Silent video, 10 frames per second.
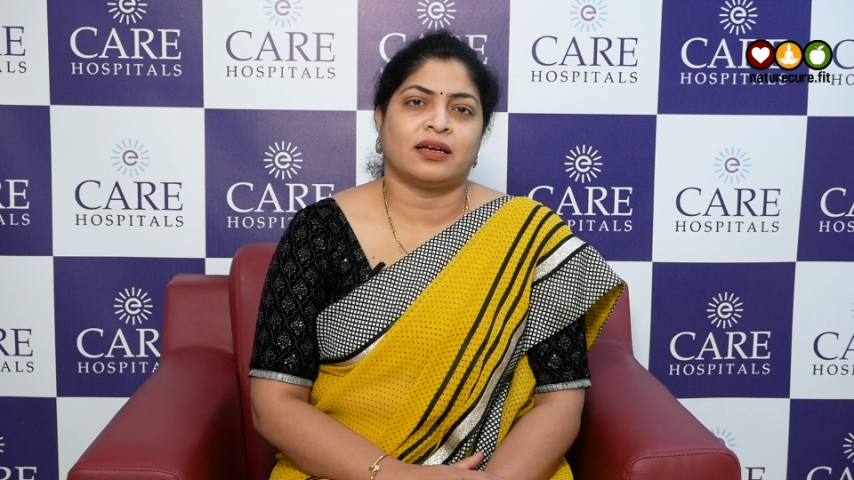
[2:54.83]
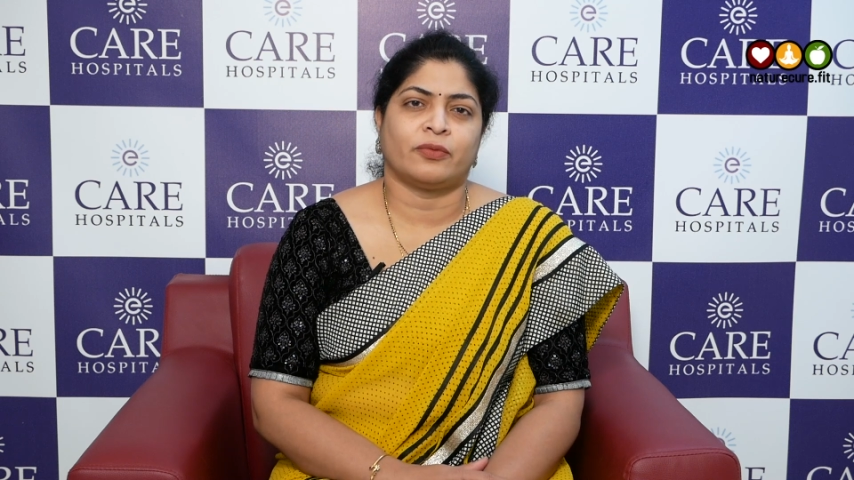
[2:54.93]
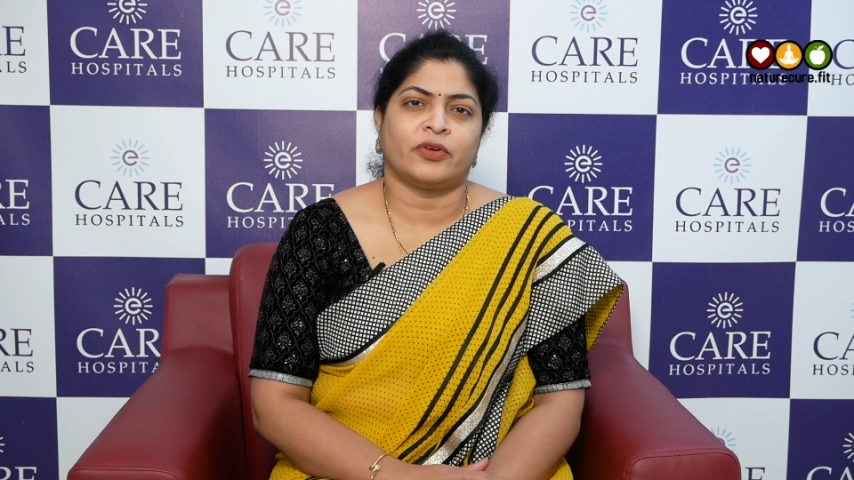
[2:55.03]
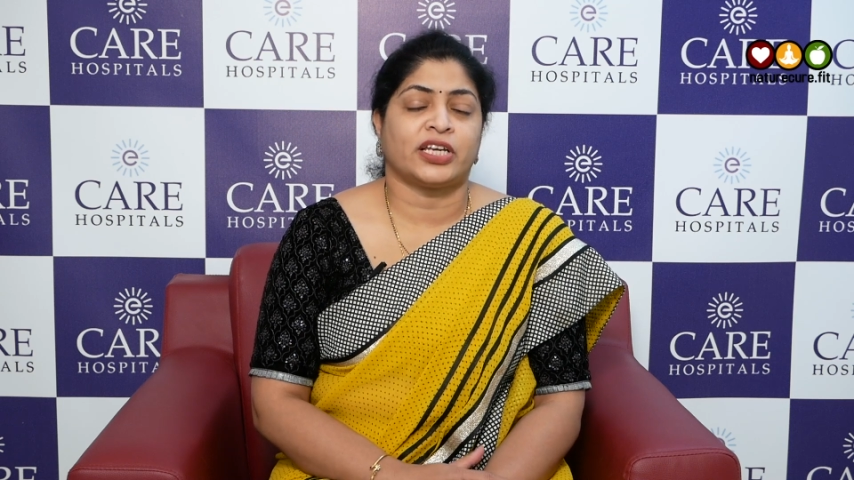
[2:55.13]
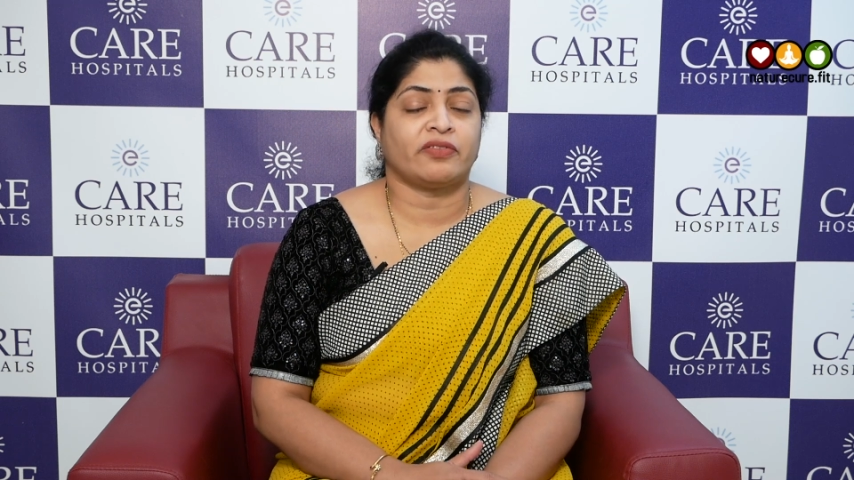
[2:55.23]

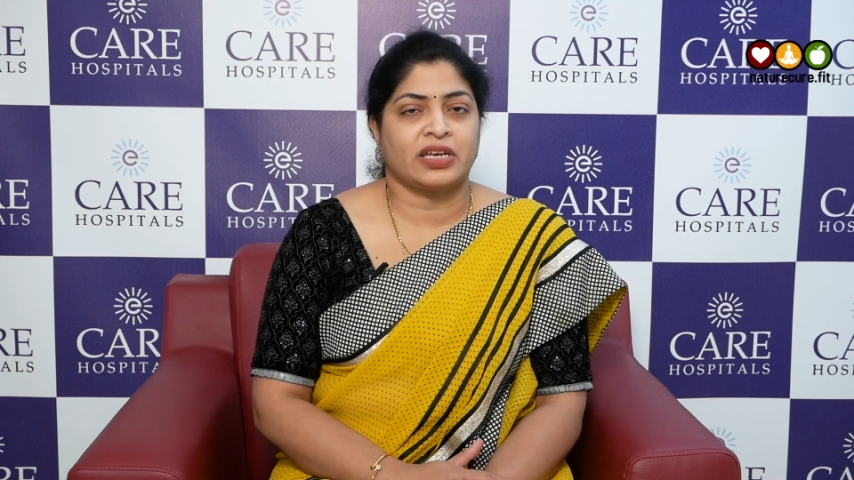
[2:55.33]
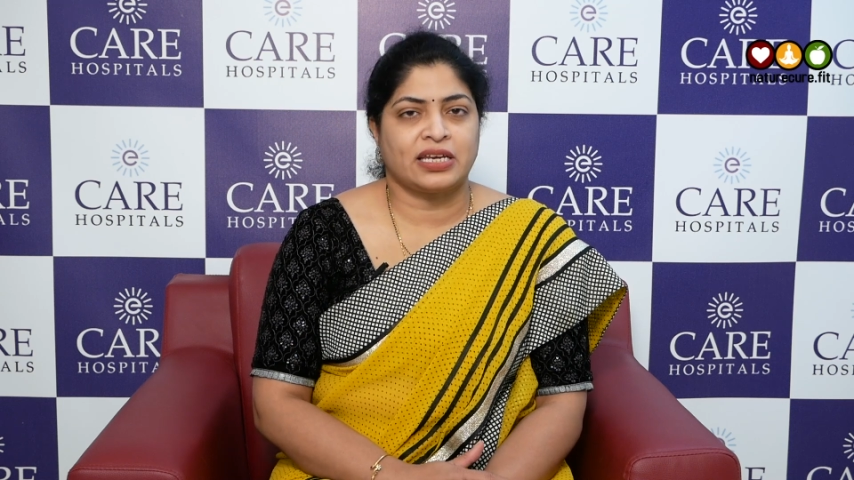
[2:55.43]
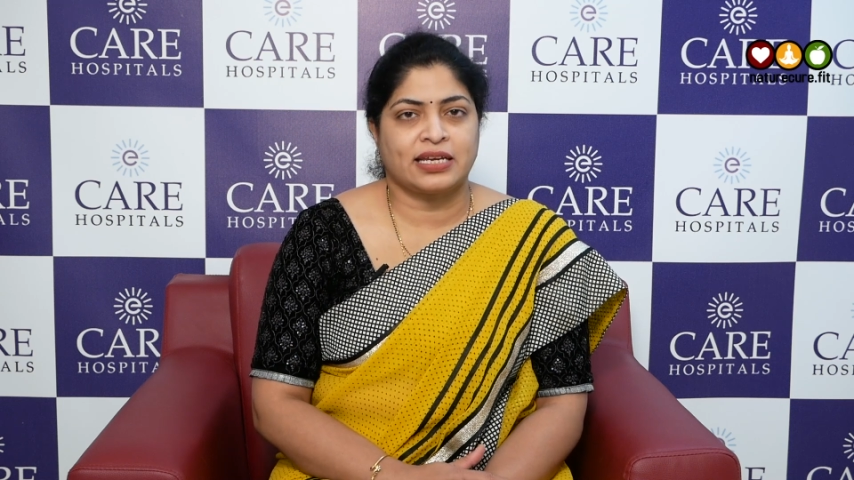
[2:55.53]
very